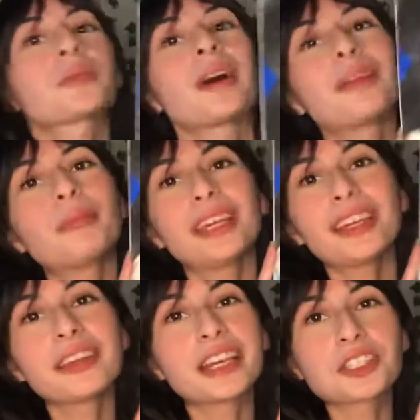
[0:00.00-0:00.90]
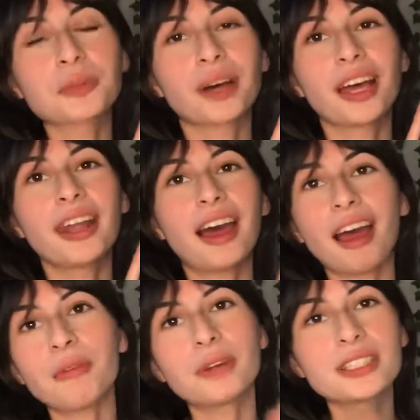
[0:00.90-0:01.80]
one being this one.
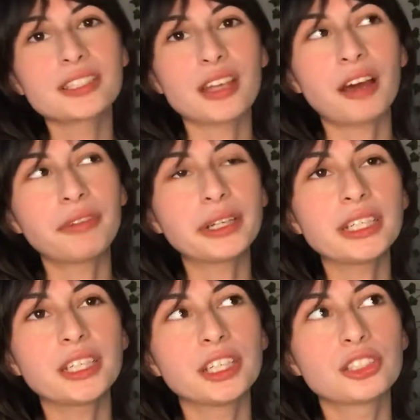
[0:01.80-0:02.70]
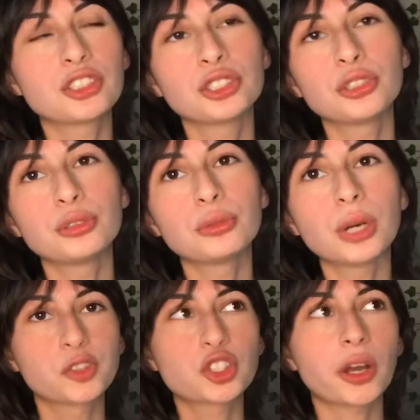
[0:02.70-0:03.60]
I was not very into
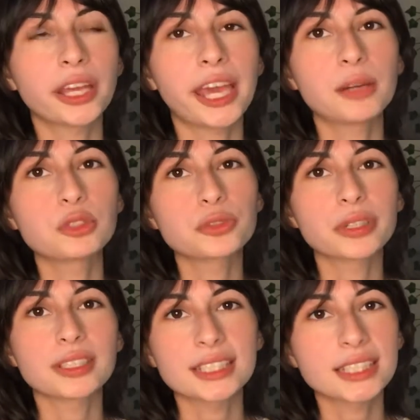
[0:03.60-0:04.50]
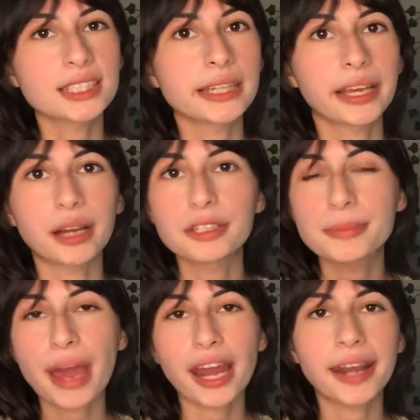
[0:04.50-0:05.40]
drawing animals realistically. Like, I was
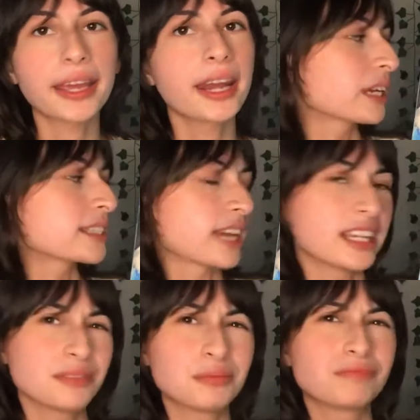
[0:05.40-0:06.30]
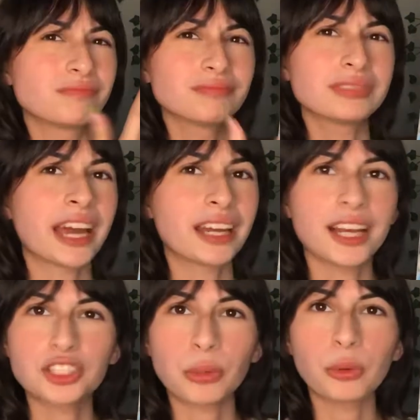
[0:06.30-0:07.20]
bad at it because I kind of
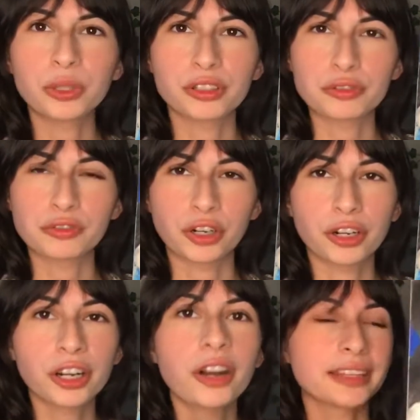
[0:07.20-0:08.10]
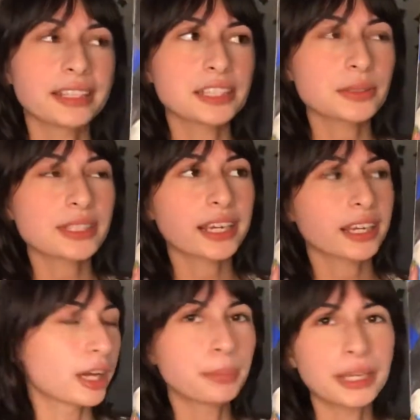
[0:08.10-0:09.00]
had trouble with the fur. I think this was
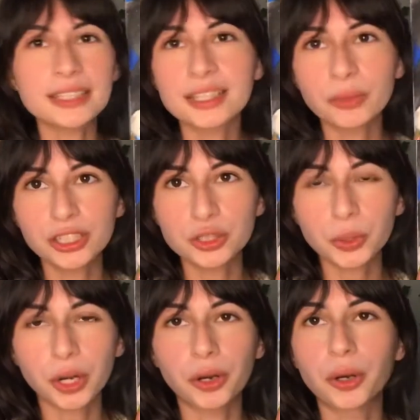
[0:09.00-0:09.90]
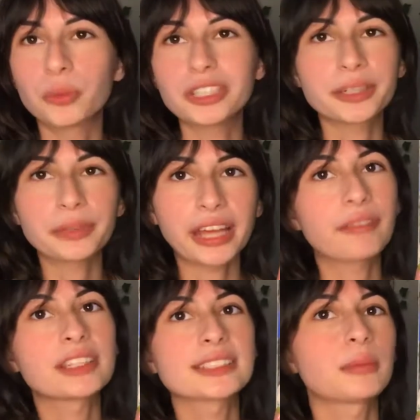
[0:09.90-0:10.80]
like a piece that we can do on our own. We didn't really
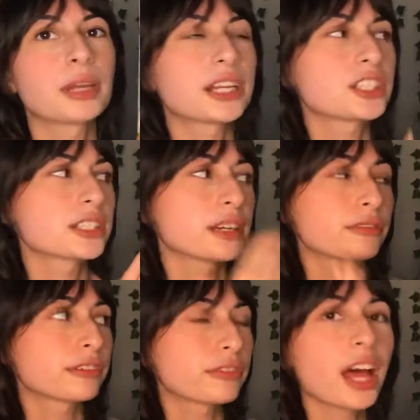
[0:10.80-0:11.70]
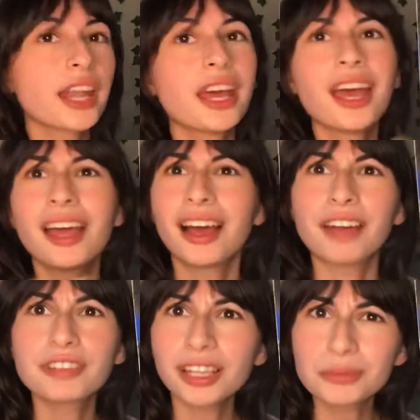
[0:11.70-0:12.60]
have an assignment. I just did it for fun.
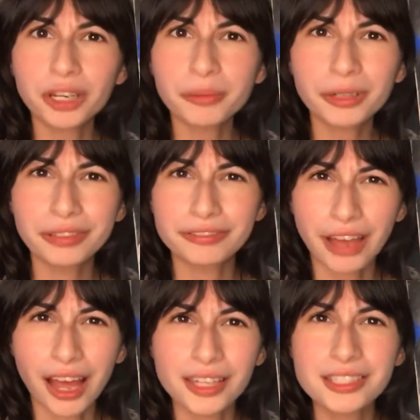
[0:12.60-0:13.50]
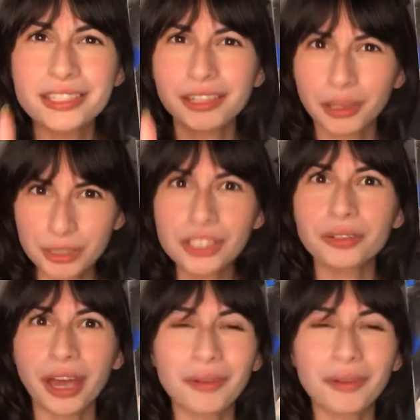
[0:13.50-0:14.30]
I feel like I'm talking really fast. Let me slow down.